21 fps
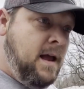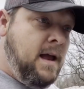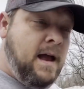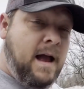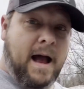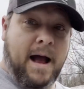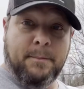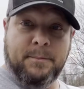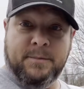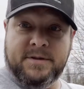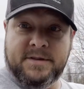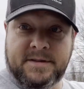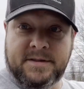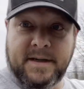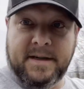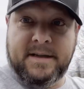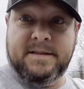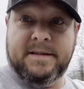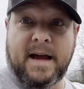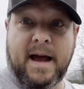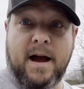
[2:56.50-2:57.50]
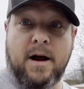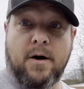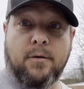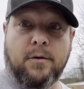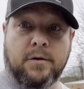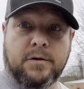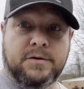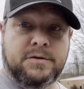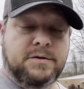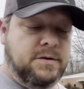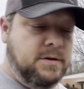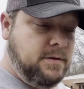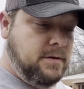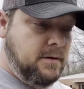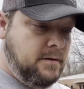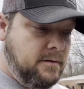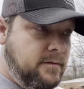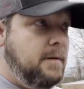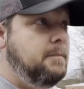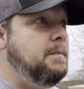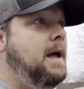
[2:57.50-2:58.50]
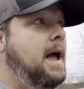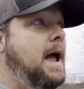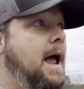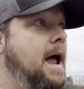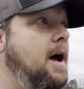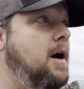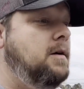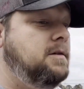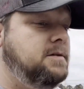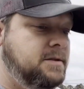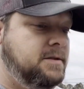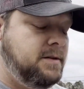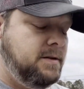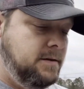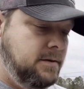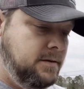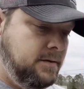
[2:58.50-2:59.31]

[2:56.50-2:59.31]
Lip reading: I'm 6 hours from the house,